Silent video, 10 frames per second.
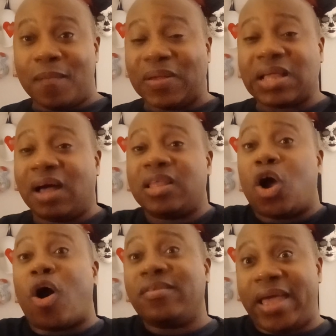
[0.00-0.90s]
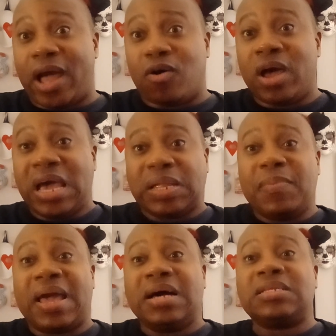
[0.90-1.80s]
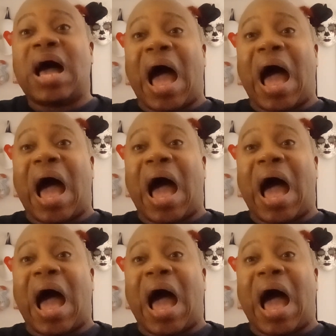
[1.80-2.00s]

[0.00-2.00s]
That's not how they are now. And just because